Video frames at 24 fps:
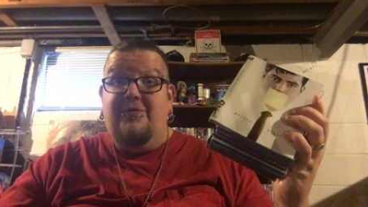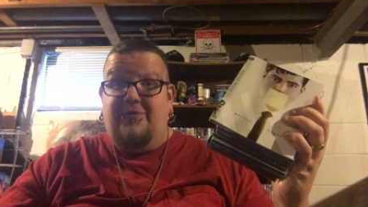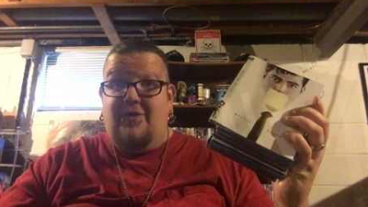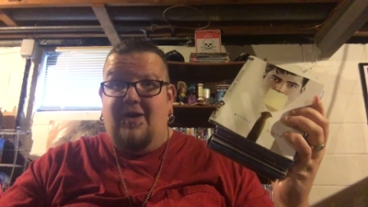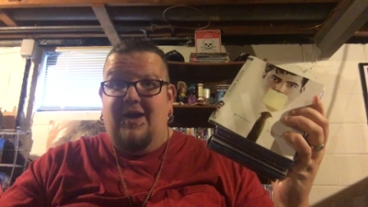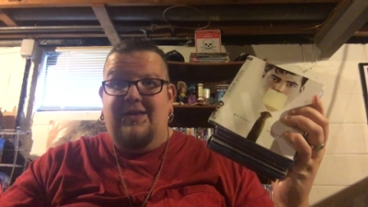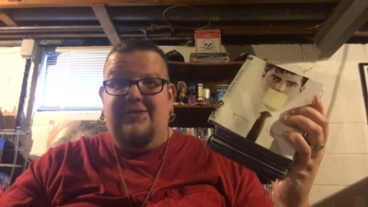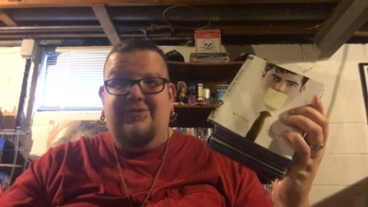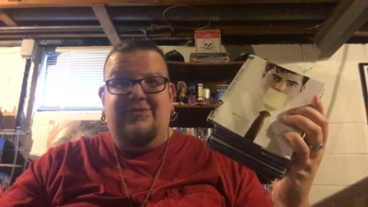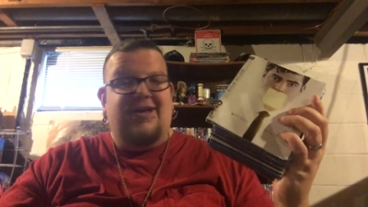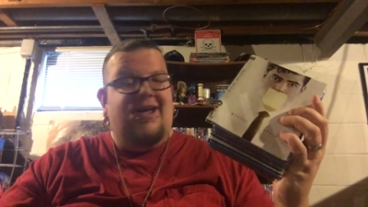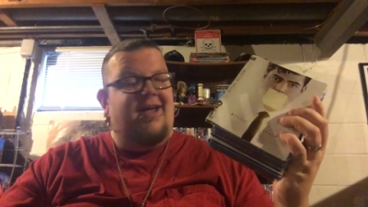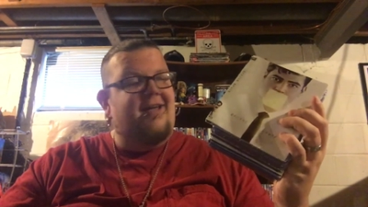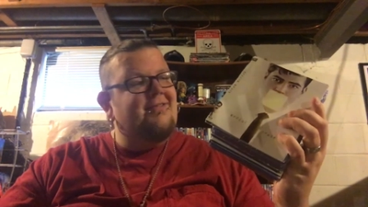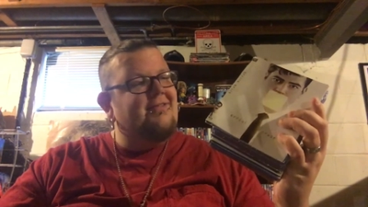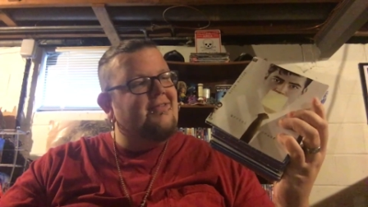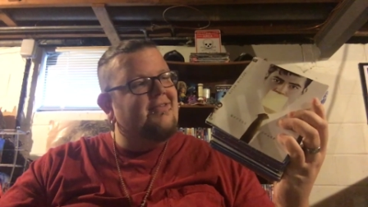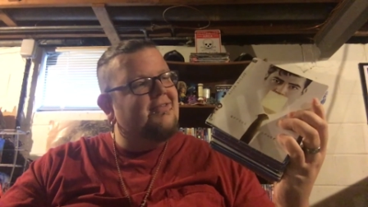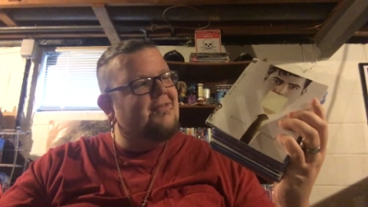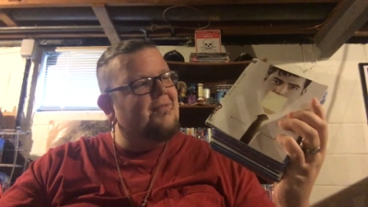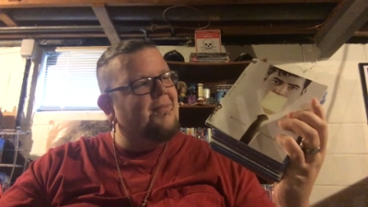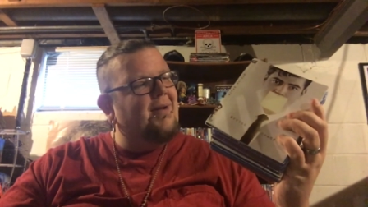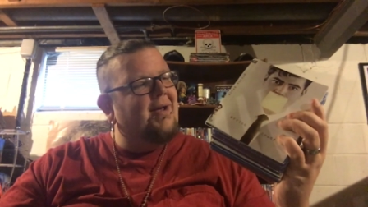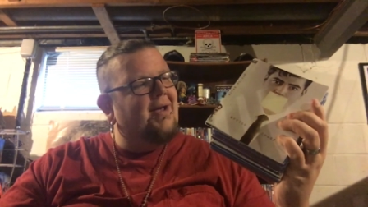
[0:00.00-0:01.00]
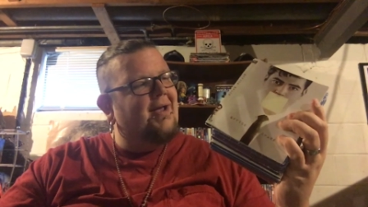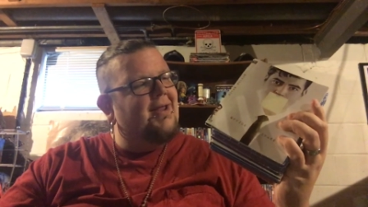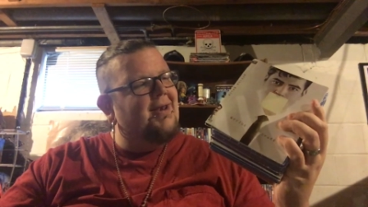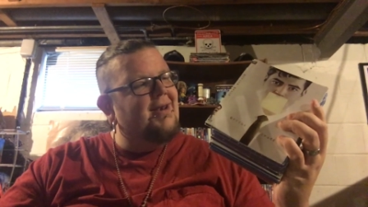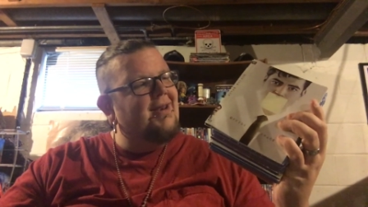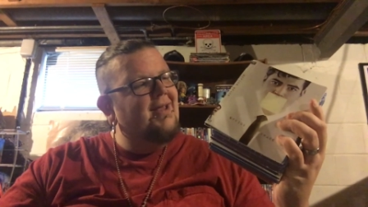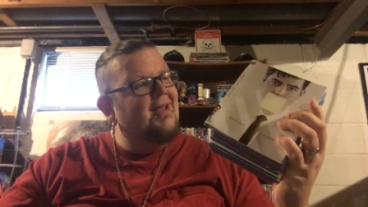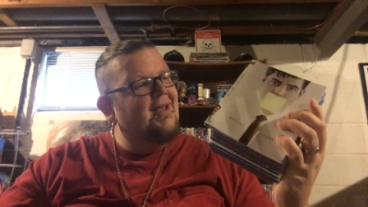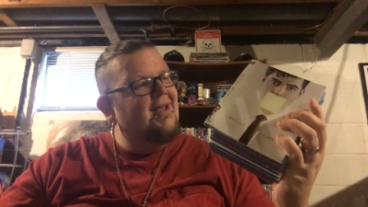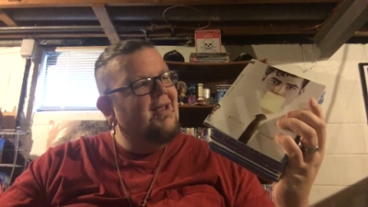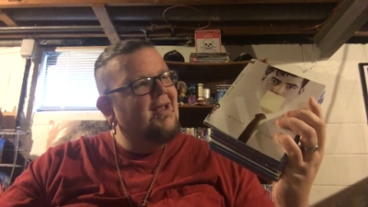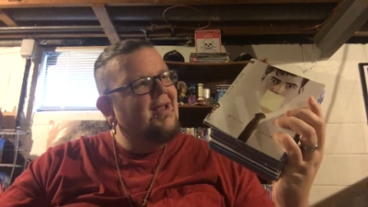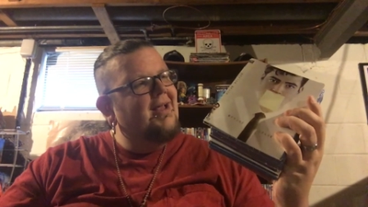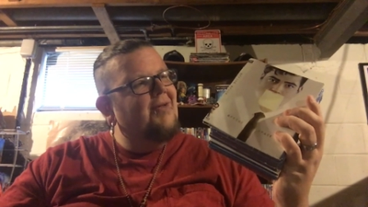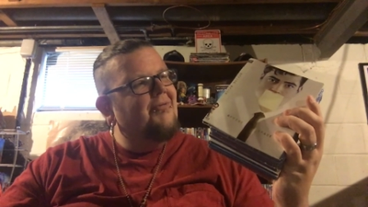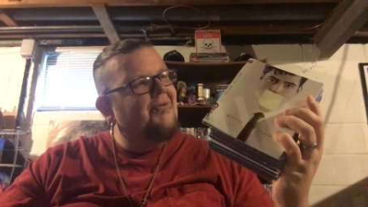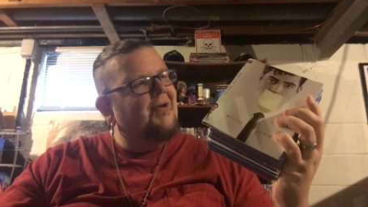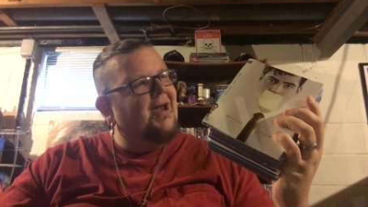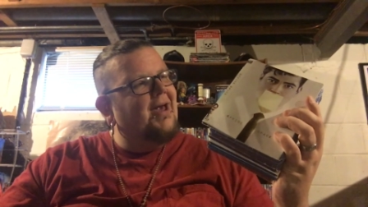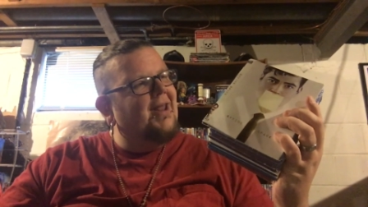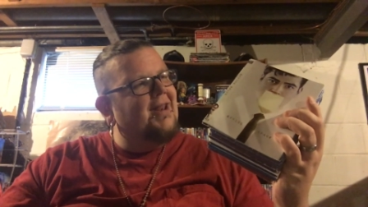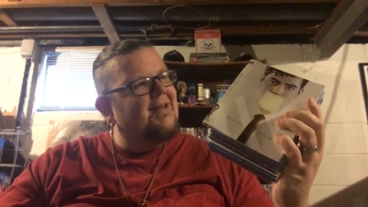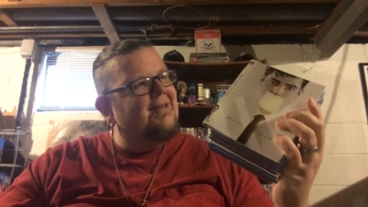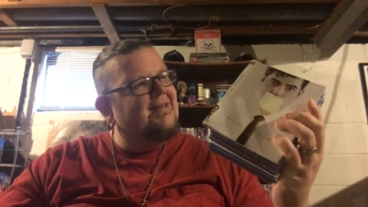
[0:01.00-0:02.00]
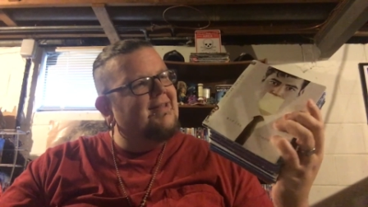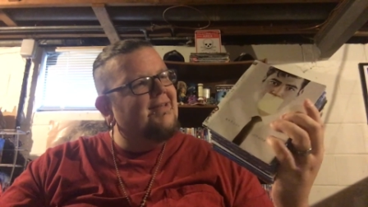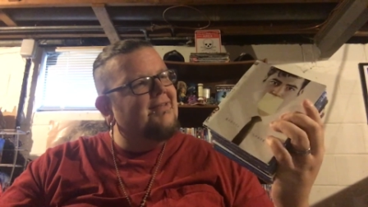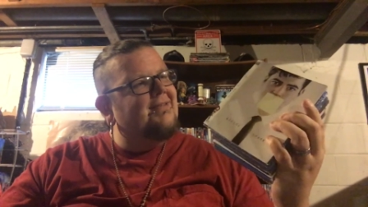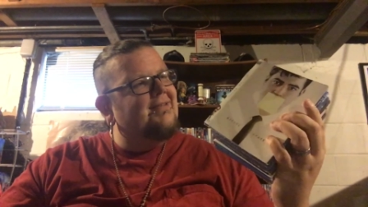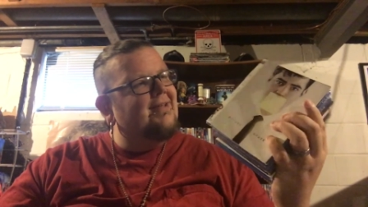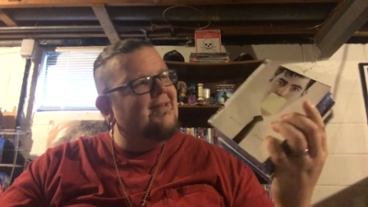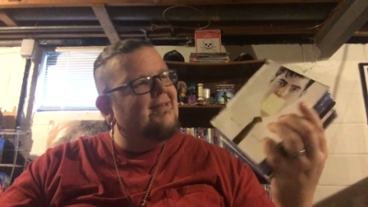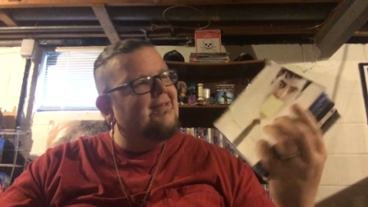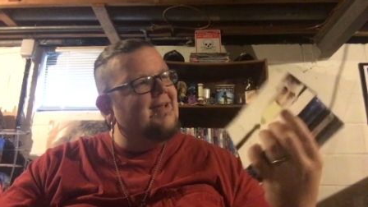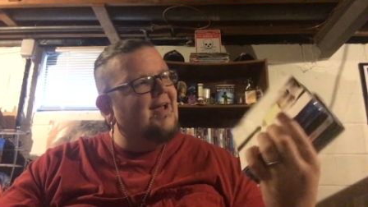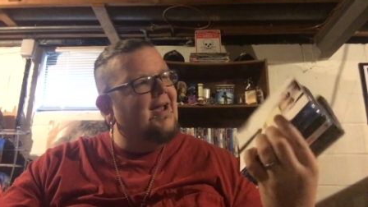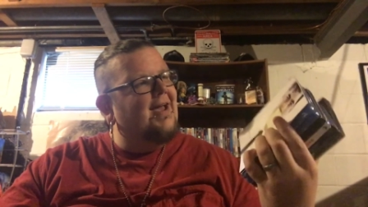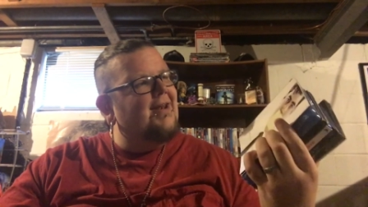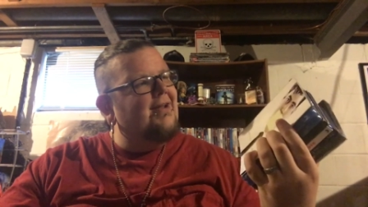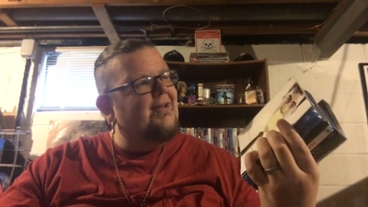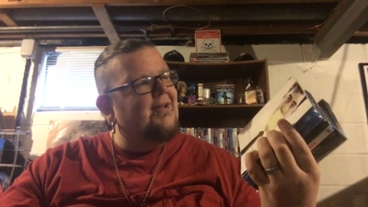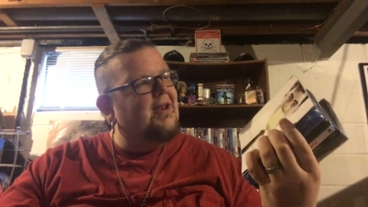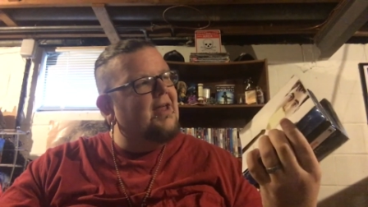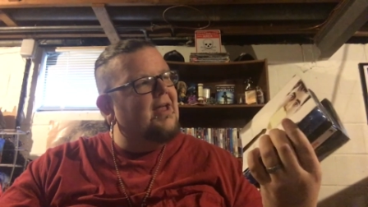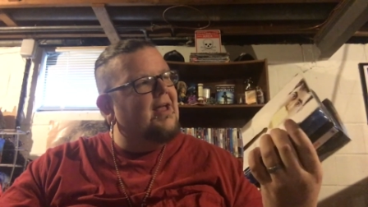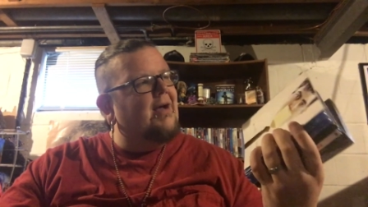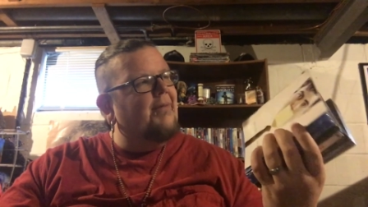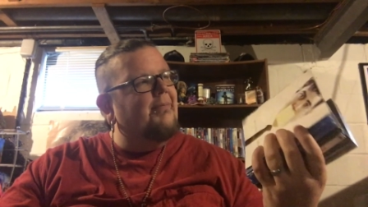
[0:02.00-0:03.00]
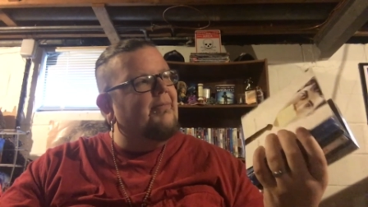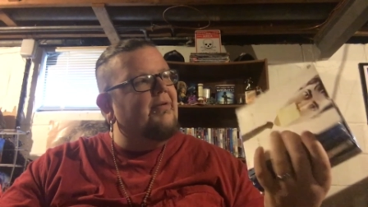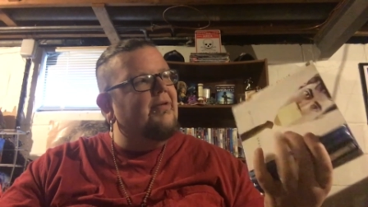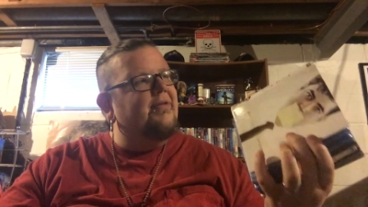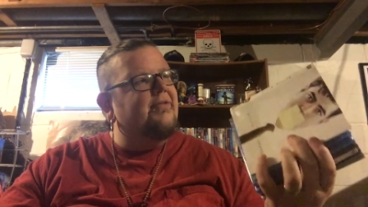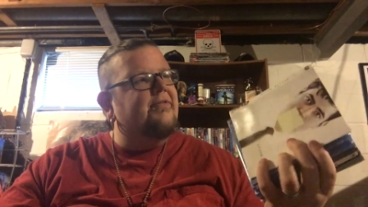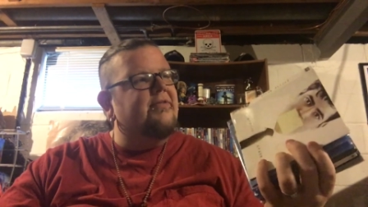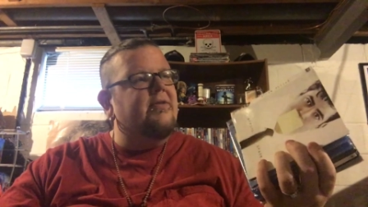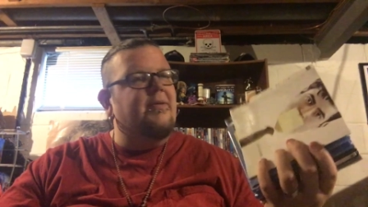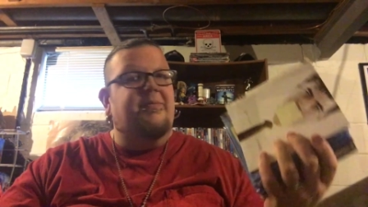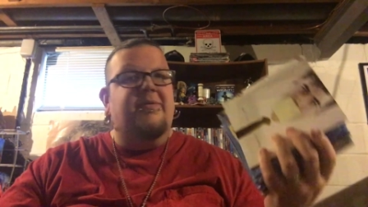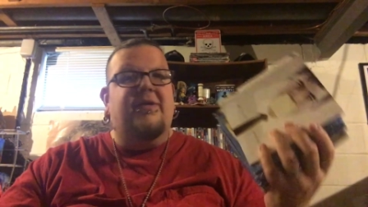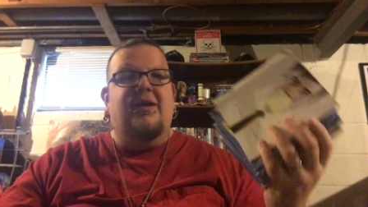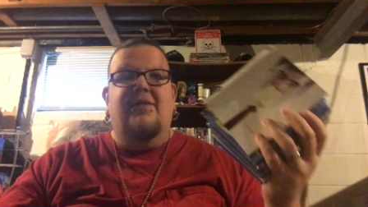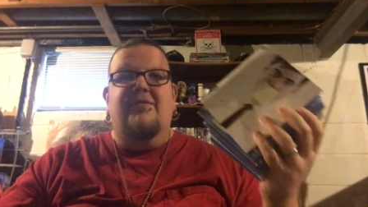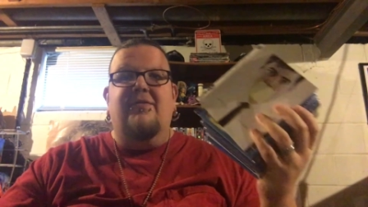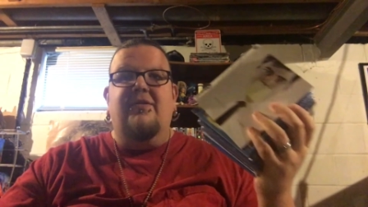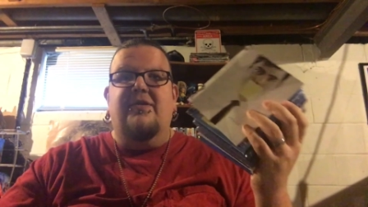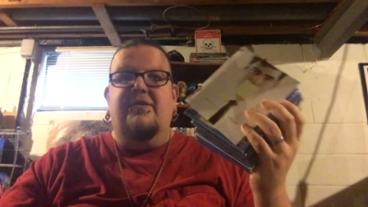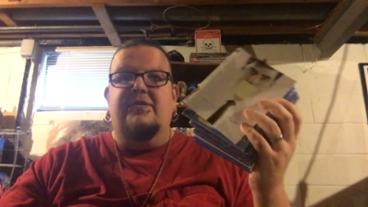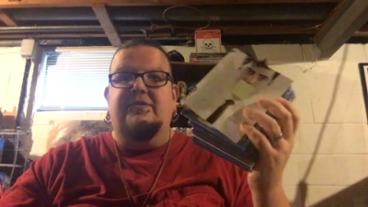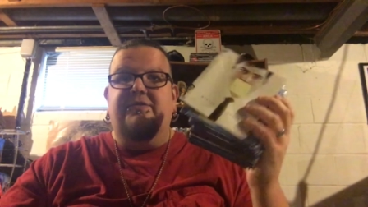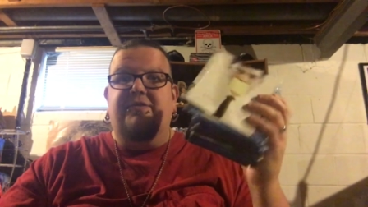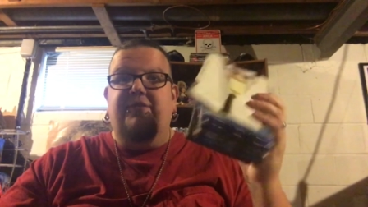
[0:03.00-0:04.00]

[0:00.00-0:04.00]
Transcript: franchises of mine. We got a Disney title and a couple of slipcovers.